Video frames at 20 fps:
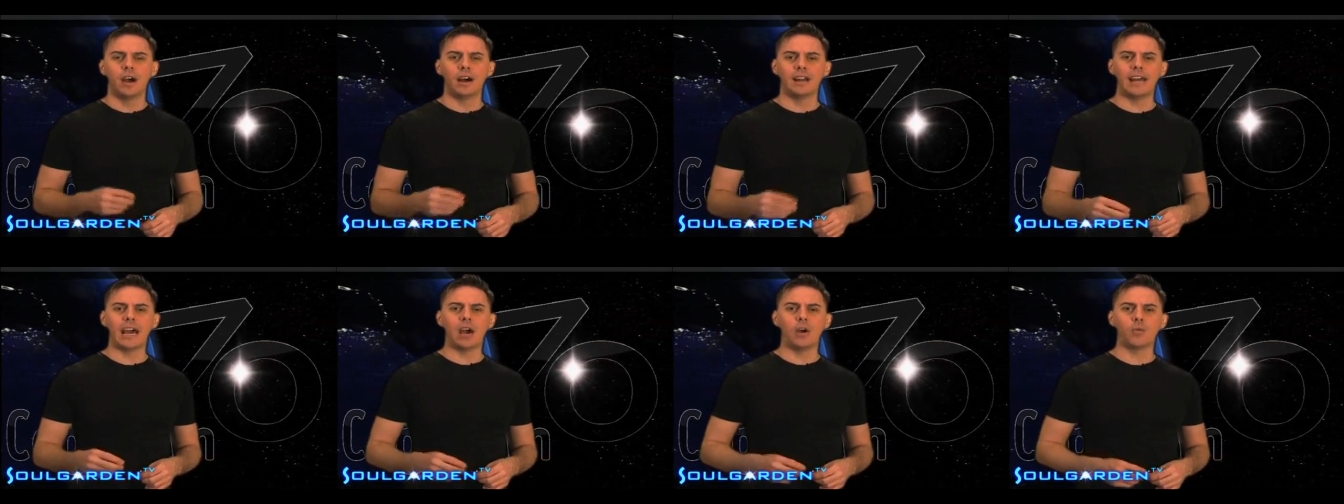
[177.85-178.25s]

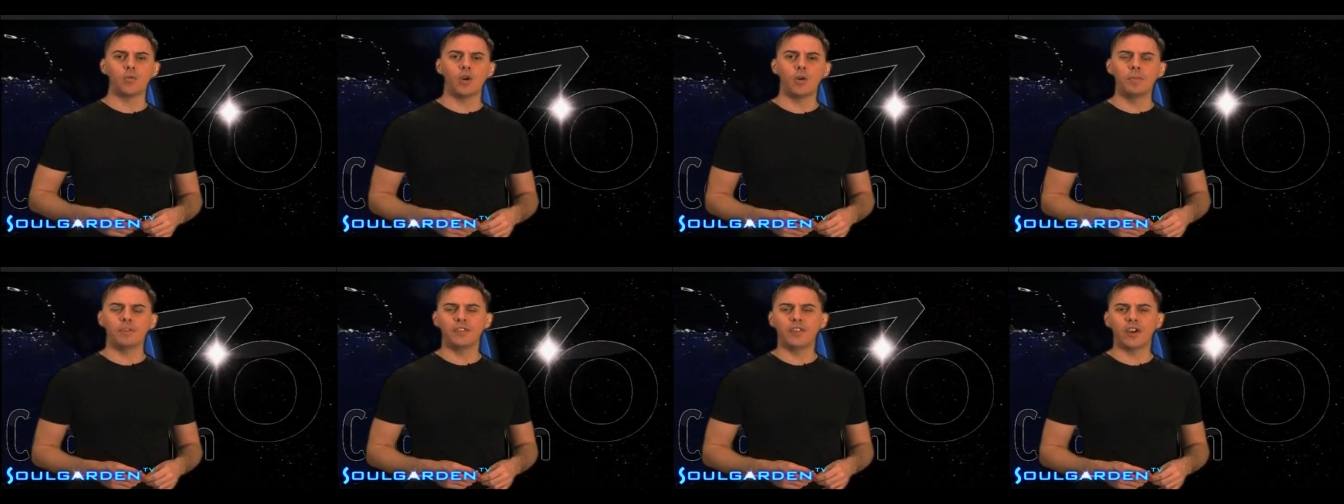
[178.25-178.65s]
on how
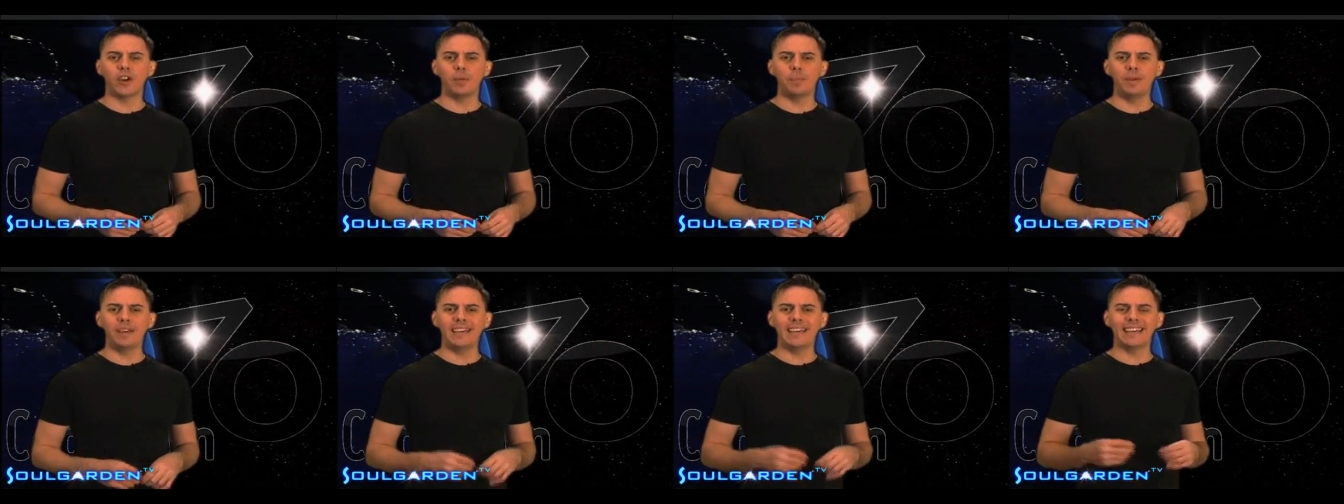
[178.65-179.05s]

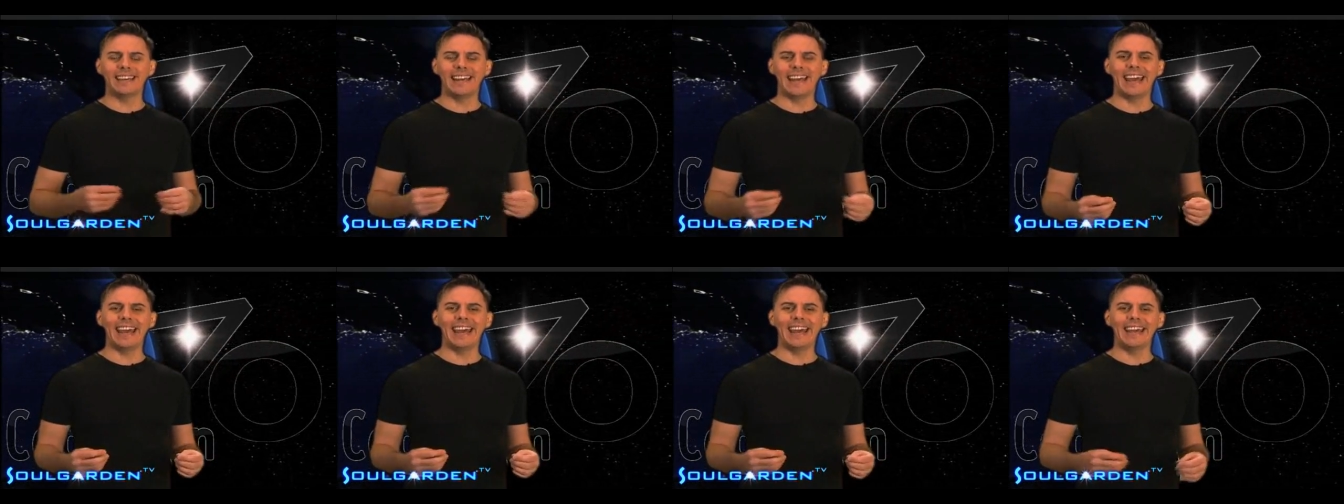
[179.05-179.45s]
aromatherapy
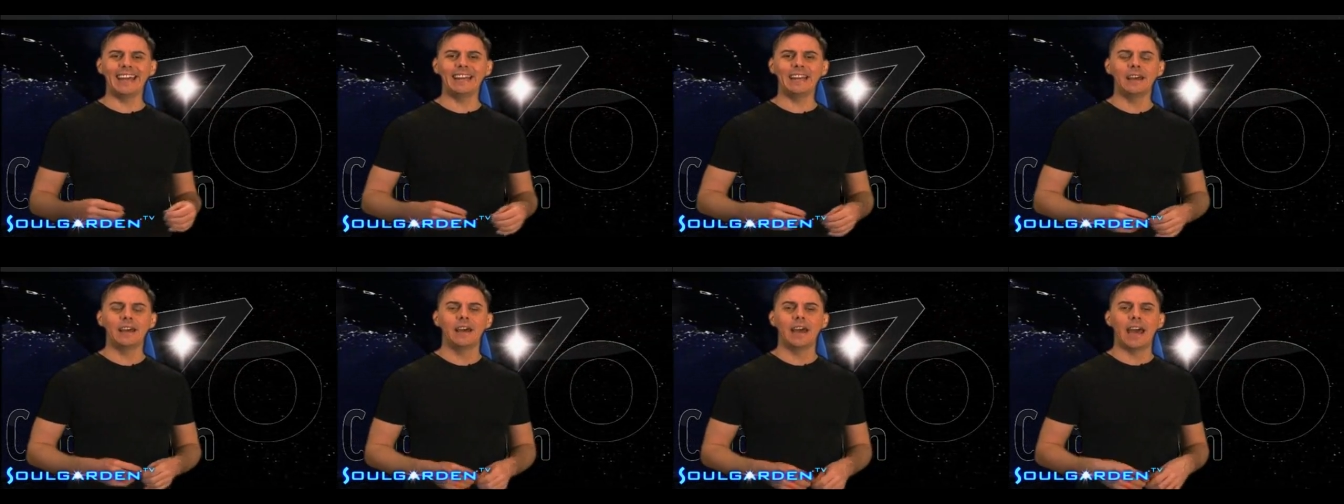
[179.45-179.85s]
can
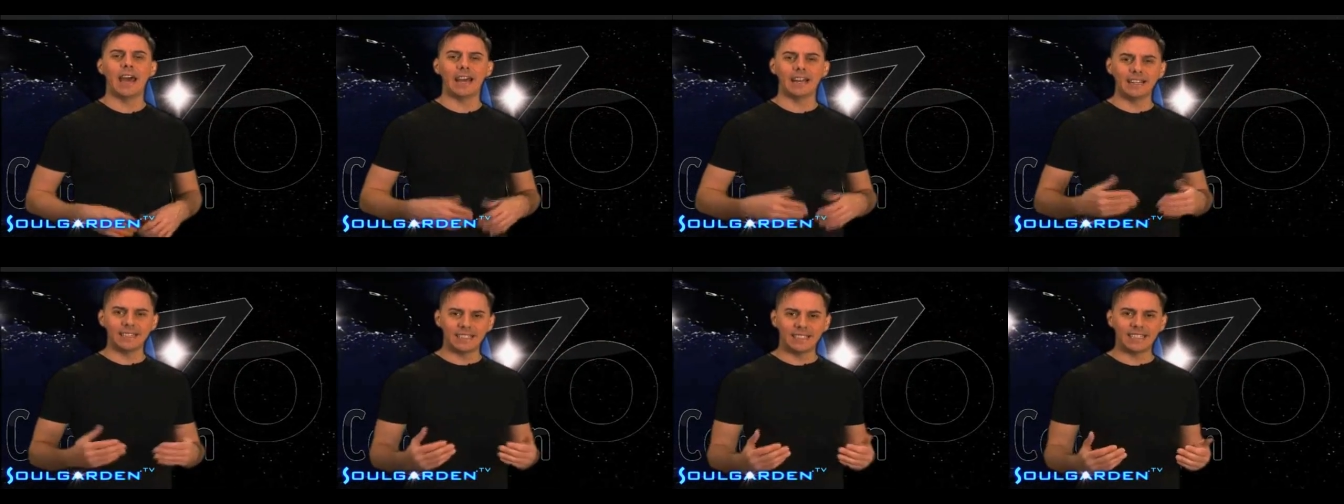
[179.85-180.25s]
aid
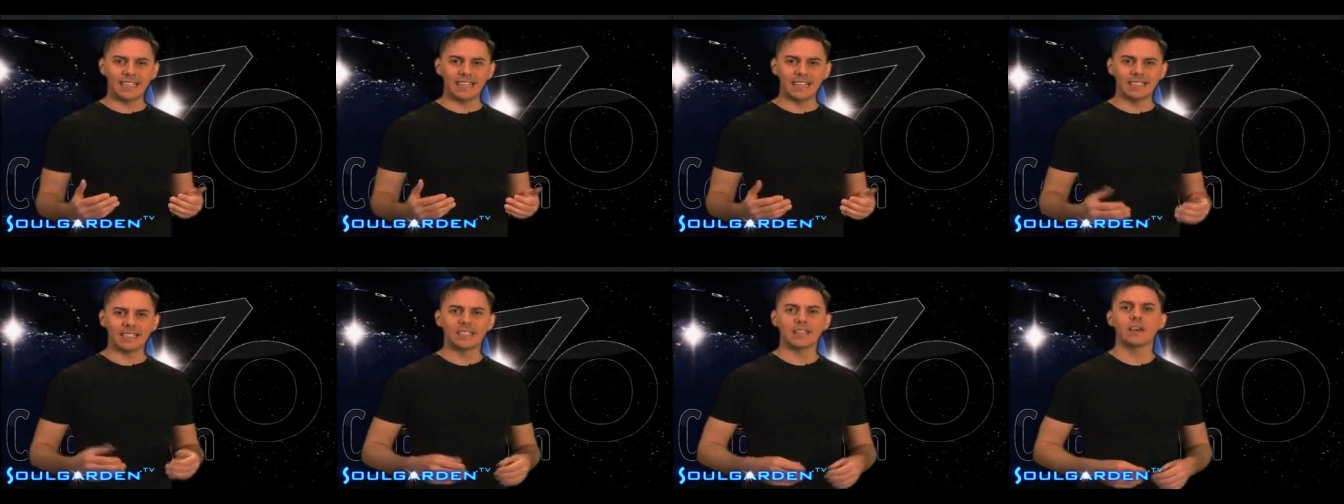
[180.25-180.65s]
and
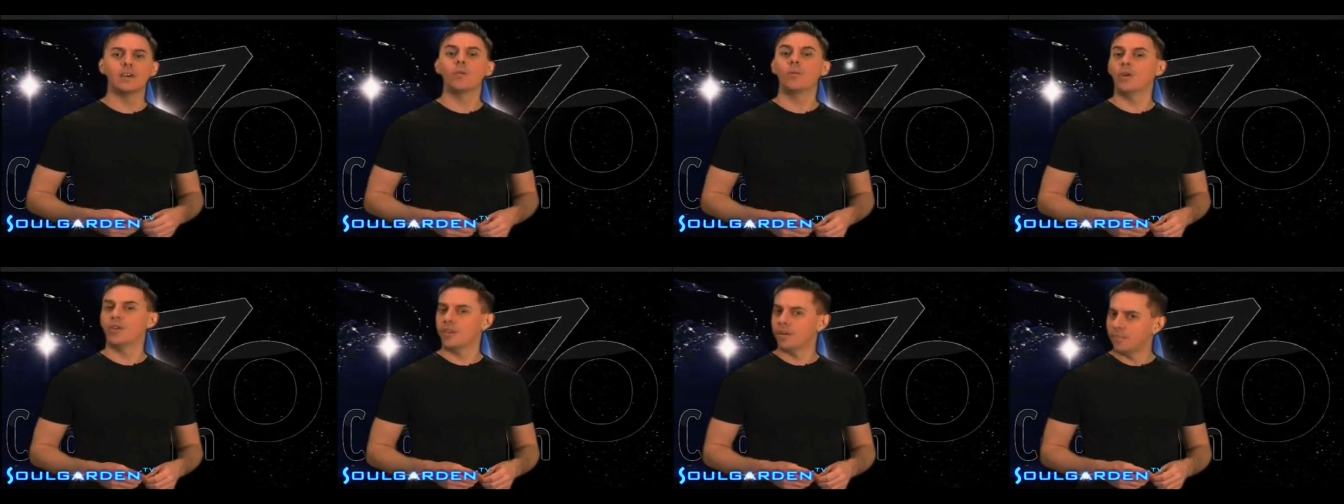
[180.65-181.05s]
assist
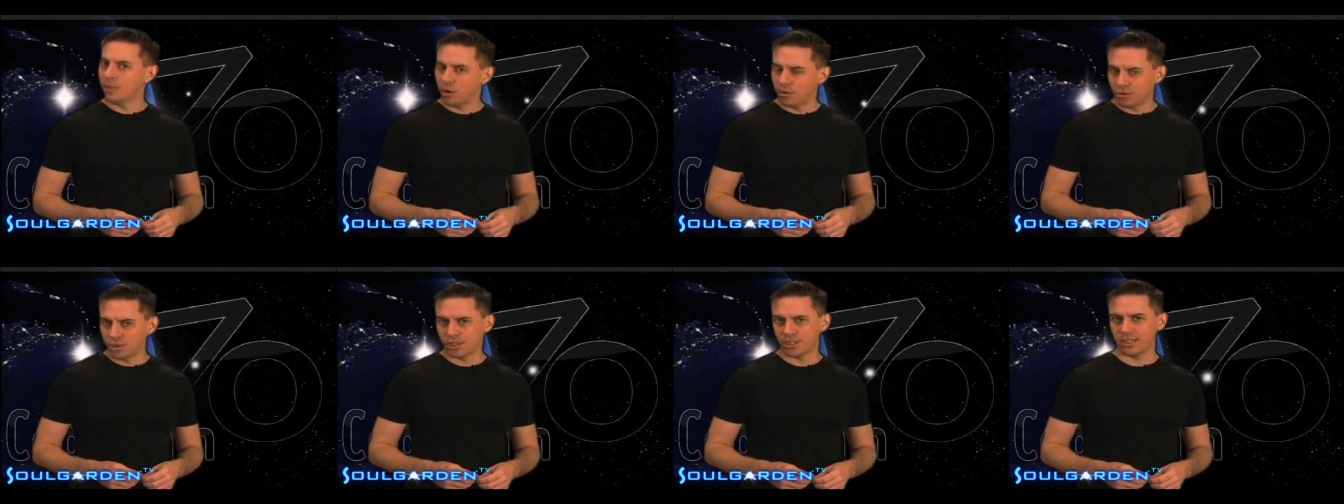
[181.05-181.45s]
with
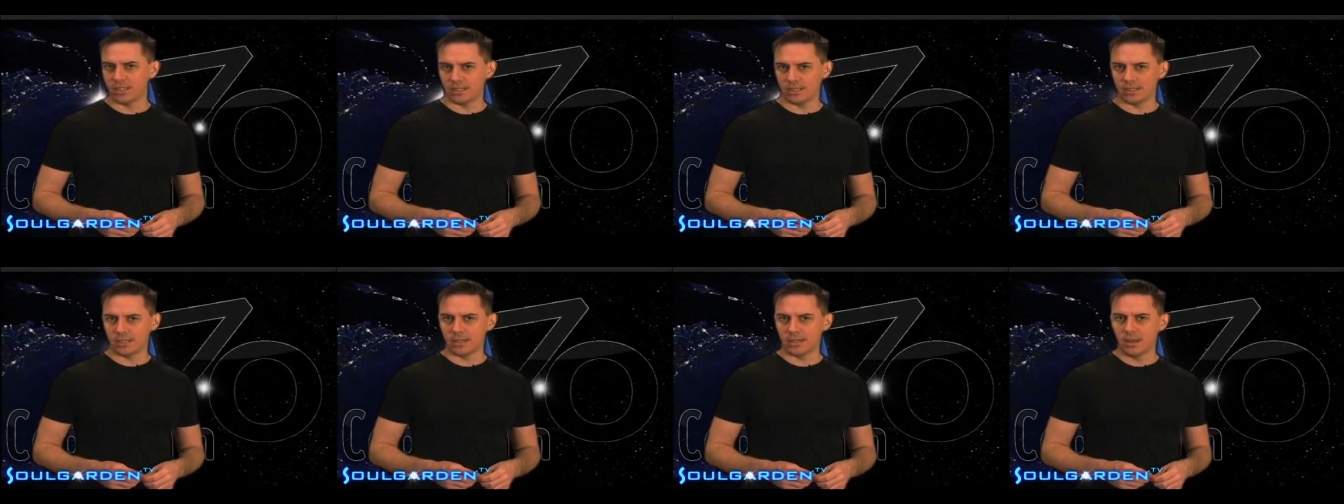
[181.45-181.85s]

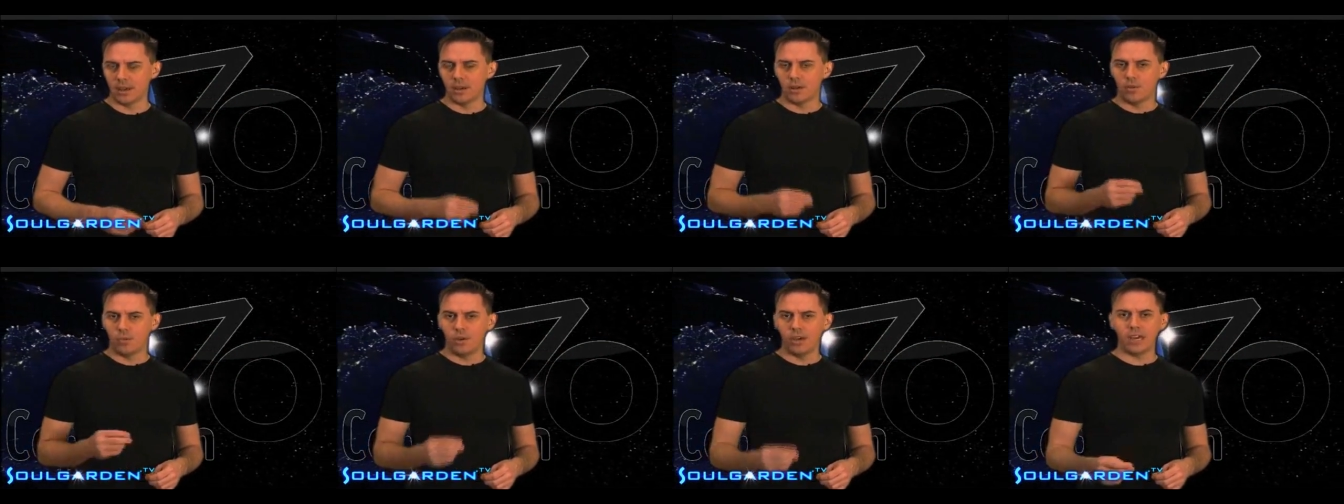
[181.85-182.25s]
emotions.
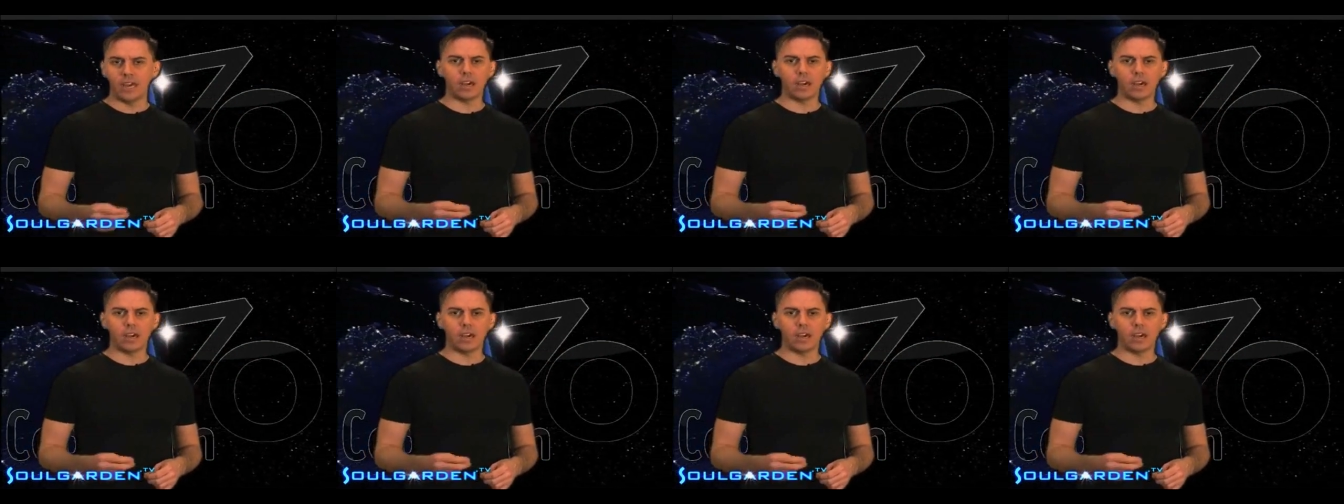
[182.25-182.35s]
We